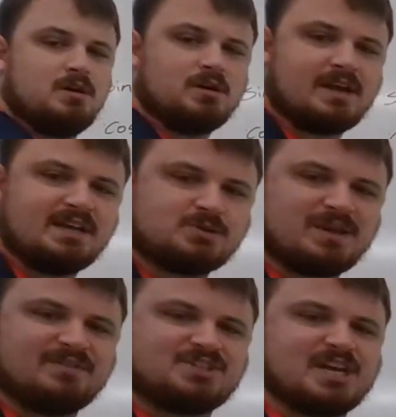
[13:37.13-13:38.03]
Okay, so
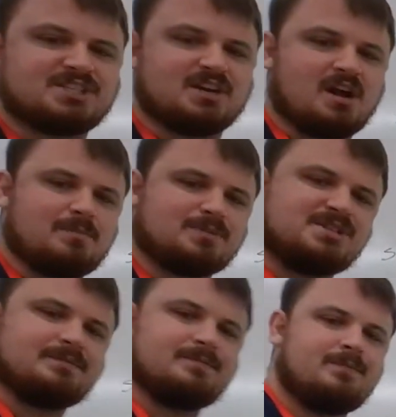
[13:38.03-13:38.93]
we have adjacent and
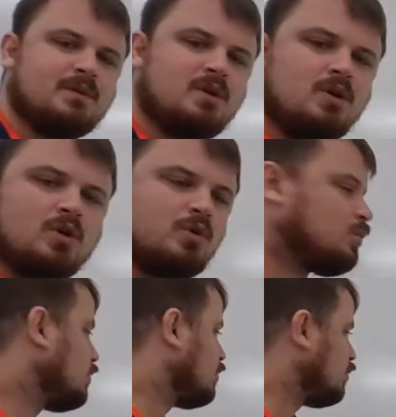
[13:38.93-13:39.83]
opposite.
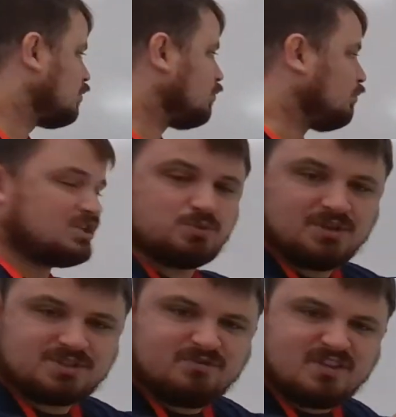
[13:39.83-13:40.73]
Which
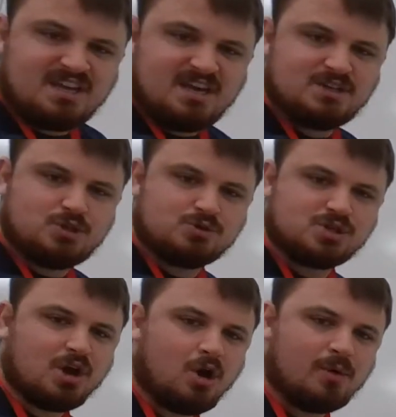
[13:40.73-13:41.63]
ones of these
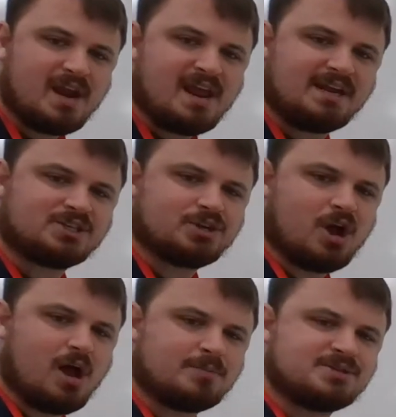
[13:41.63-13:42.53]
uses O and H,
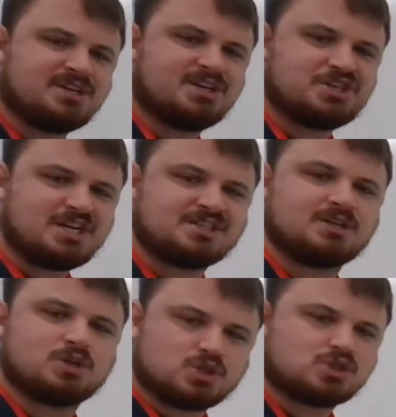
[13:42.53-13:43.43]
opposite and
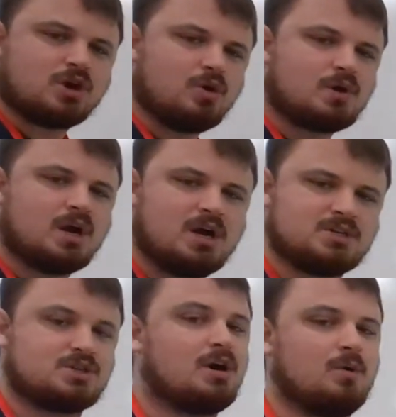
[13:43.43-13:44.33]
adjacent? So, ka,
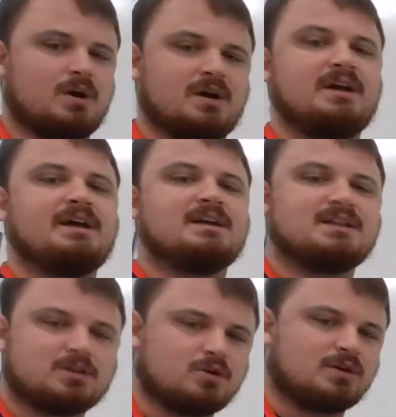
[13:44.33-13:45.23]
toa.
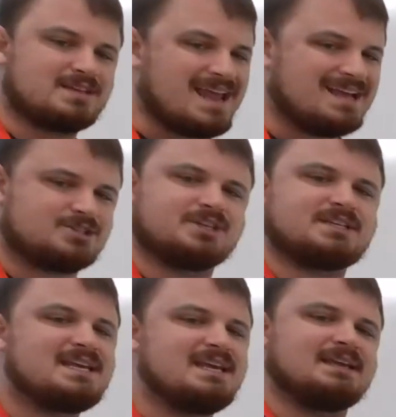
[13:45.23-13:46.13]
Go to
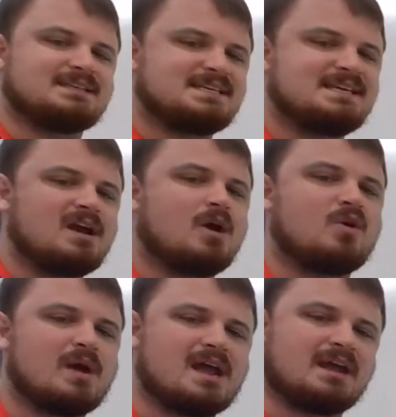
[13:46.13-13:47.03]
tangent, T,
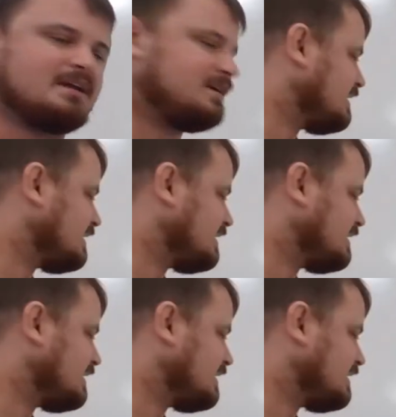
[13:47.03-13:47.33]
T-O-A.